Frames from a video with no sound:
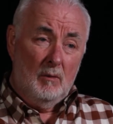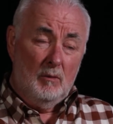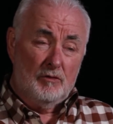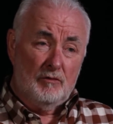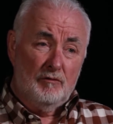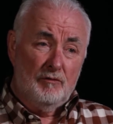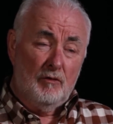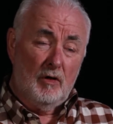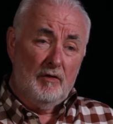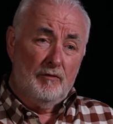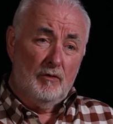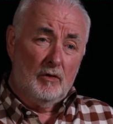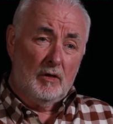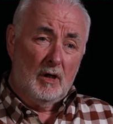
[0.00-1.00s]
was in
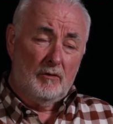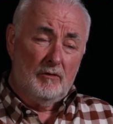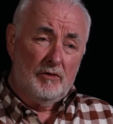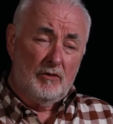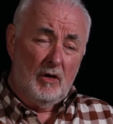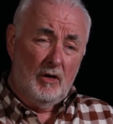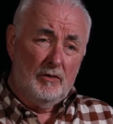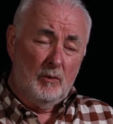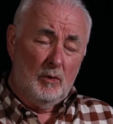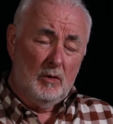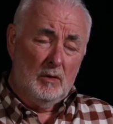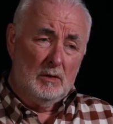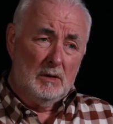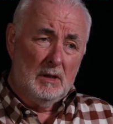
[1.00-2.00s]
44 countries around the
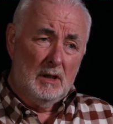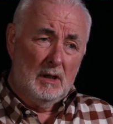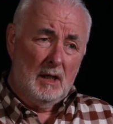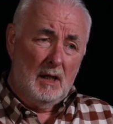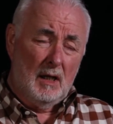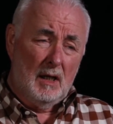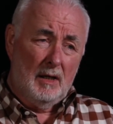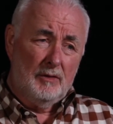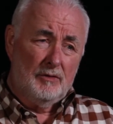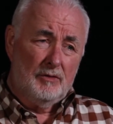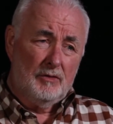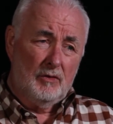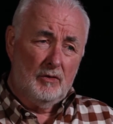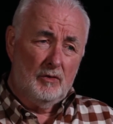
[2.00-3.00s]
world and
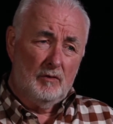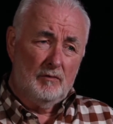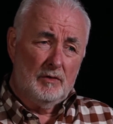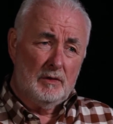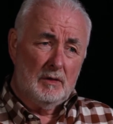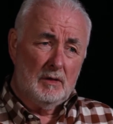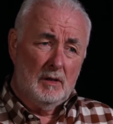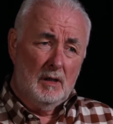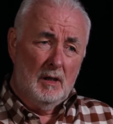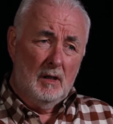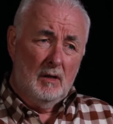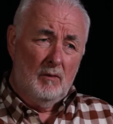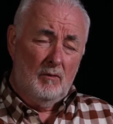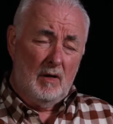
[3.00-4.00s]
turned over
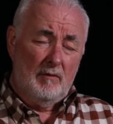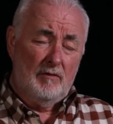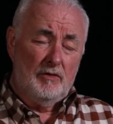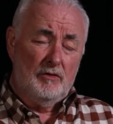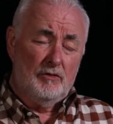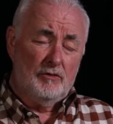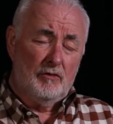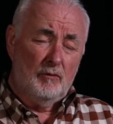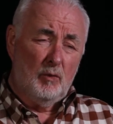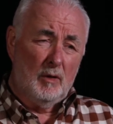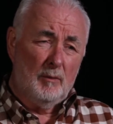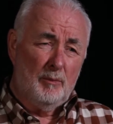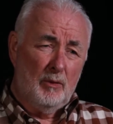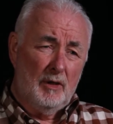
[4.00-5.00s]
revenues of
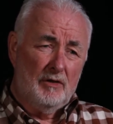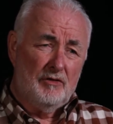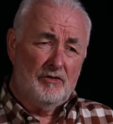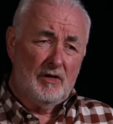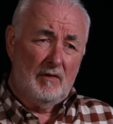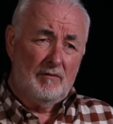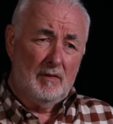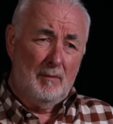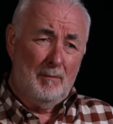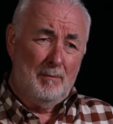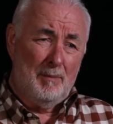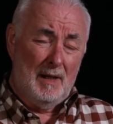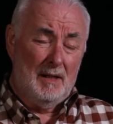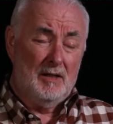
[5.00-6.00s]

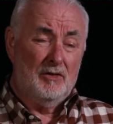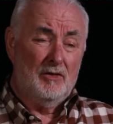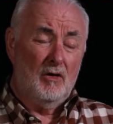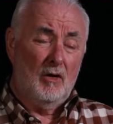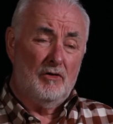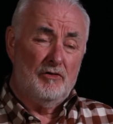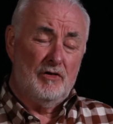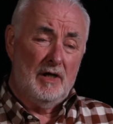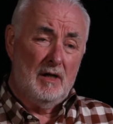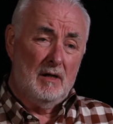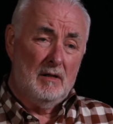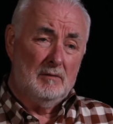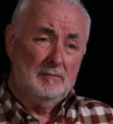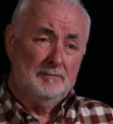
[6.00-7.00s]
$1.7 billion a year.